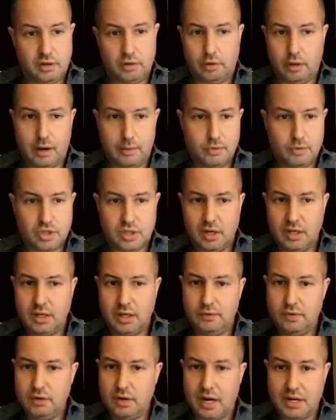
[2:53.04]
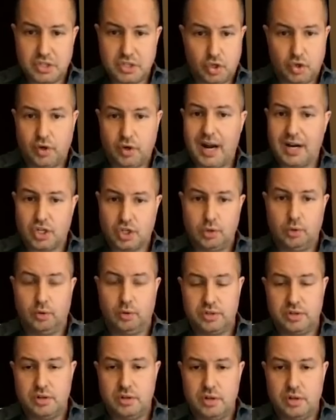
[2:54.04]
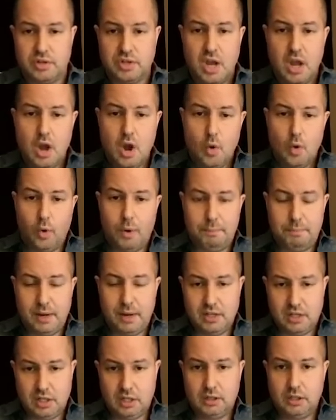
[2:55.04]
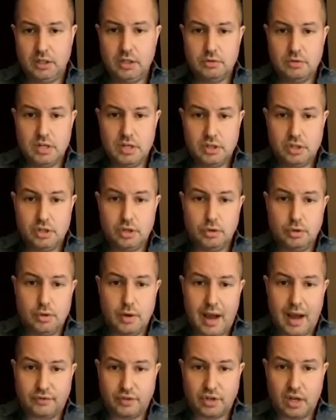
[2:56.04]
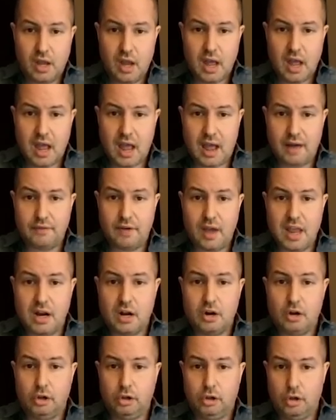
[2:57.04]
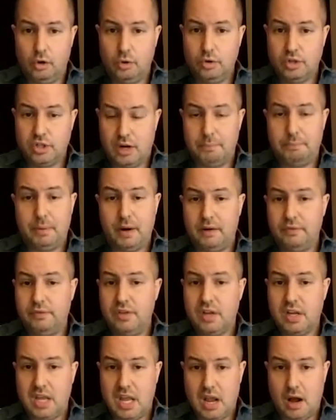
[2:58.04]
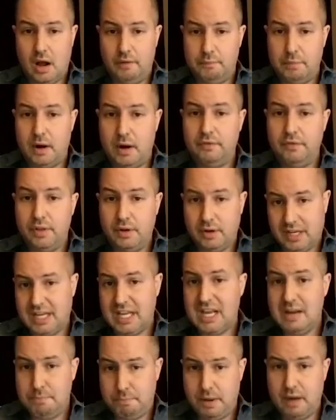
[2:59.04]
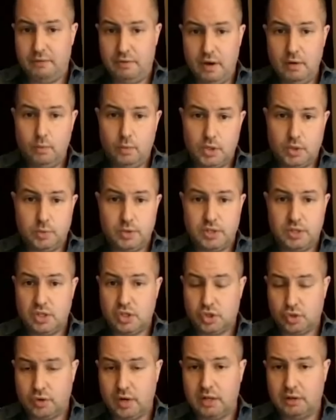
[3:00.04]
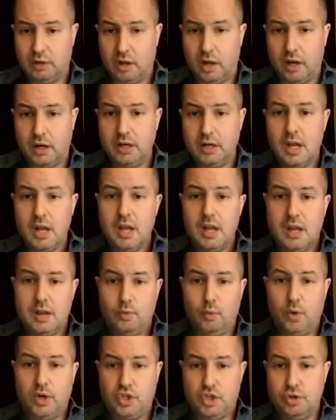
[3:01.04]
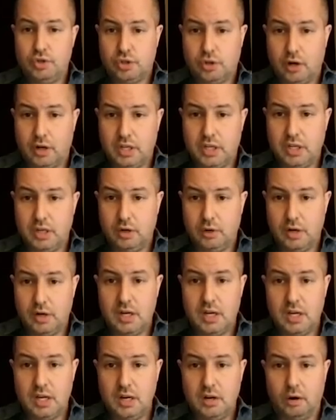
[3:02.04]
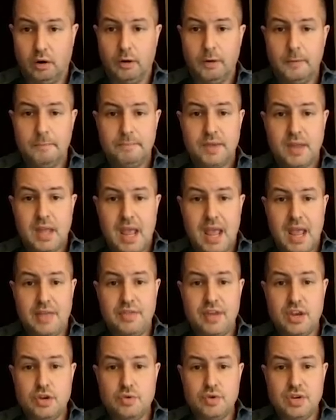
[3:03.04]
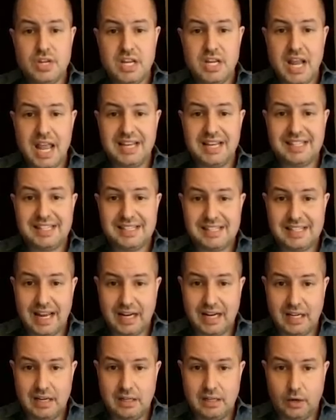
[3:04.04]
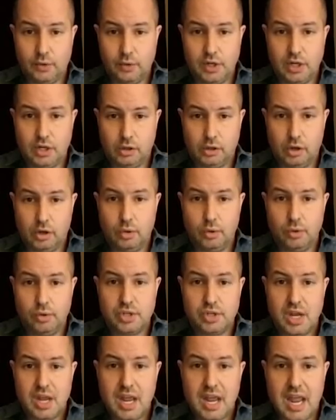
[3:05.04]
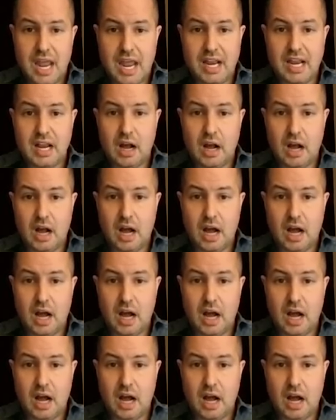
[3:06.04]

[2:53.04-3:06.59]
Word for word: signal, I'm just going to give you guys a crash course in this, what basically you need to do, you have to have a close above the key, above the key pivot, which was this trend line, which you saw here and here, and then you need a secondary close at a